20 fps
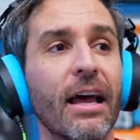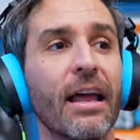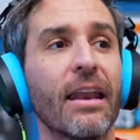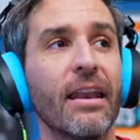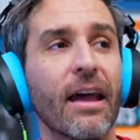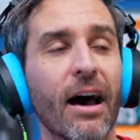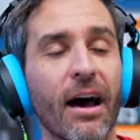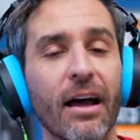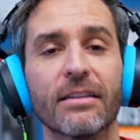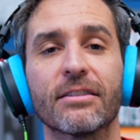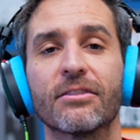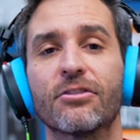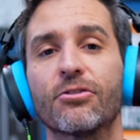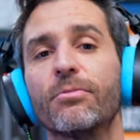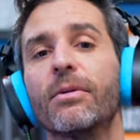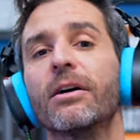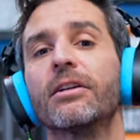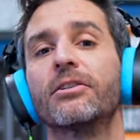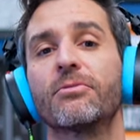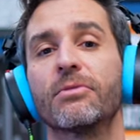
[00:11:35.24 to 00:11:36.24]
not so
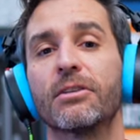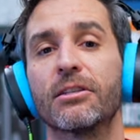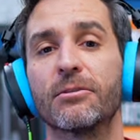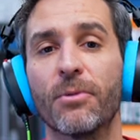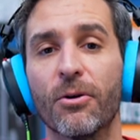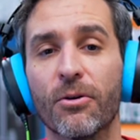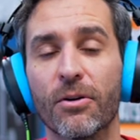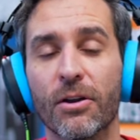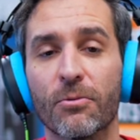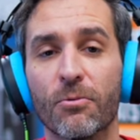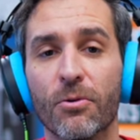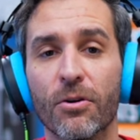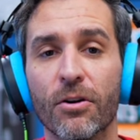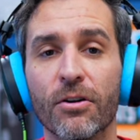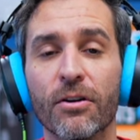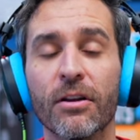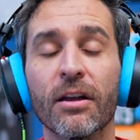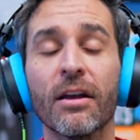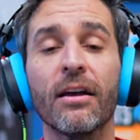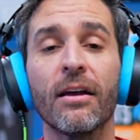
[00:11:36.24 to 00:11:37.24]
much with spoken
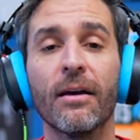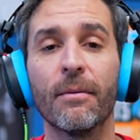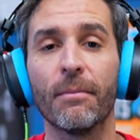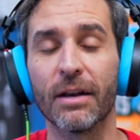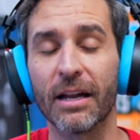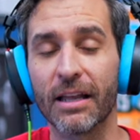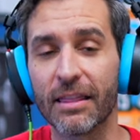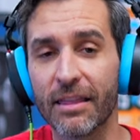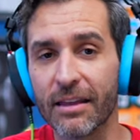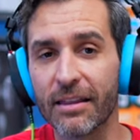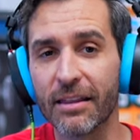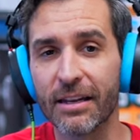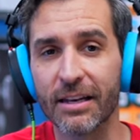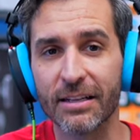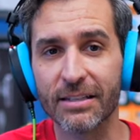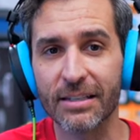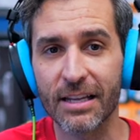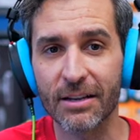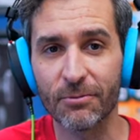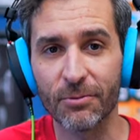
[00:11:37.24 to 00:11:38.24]
word. But I think that
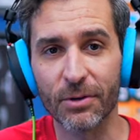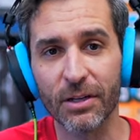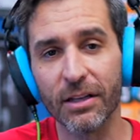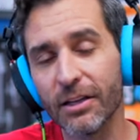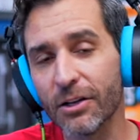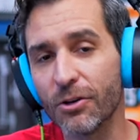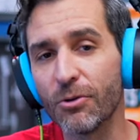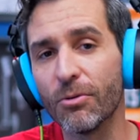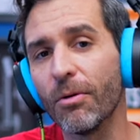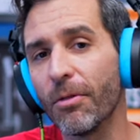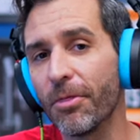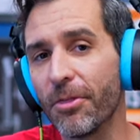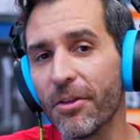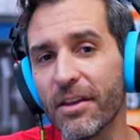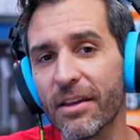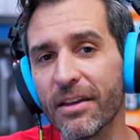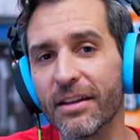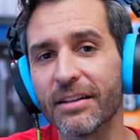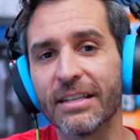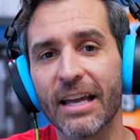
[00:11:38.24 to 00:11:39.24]
is a really cool
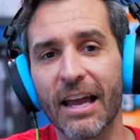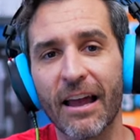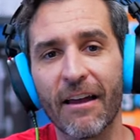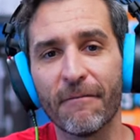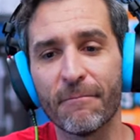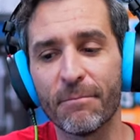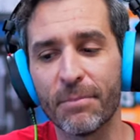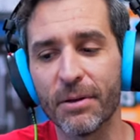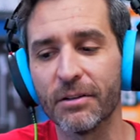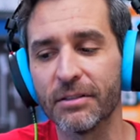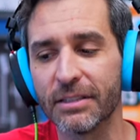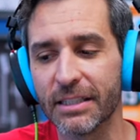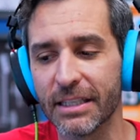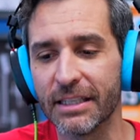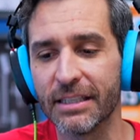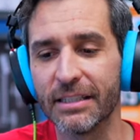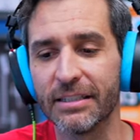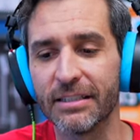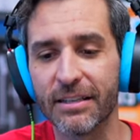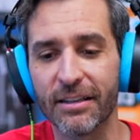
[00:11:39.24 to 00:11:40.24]
thing to have built
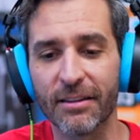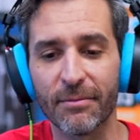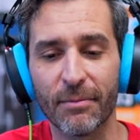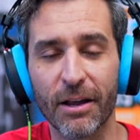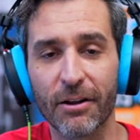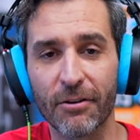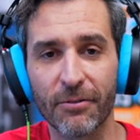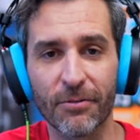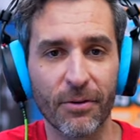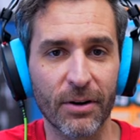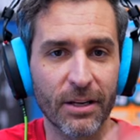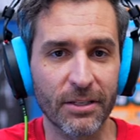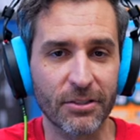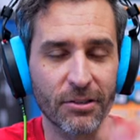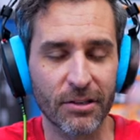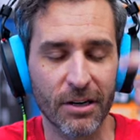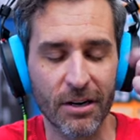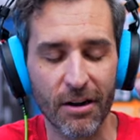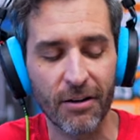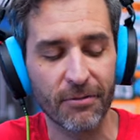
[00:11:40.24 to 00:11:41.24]
into the microphone. I
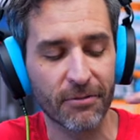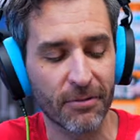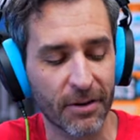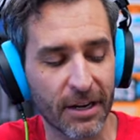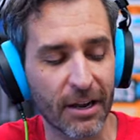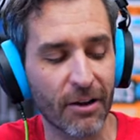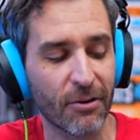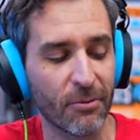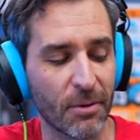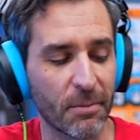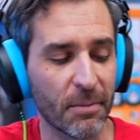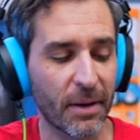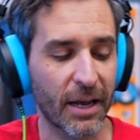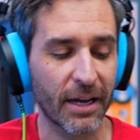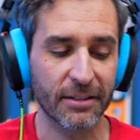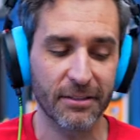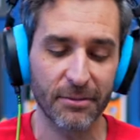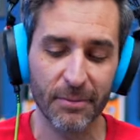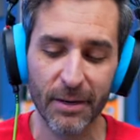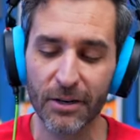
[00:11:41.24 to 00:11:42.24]
turned it off right now and went
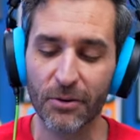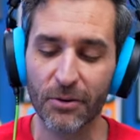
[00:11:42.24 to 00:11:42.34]
back to my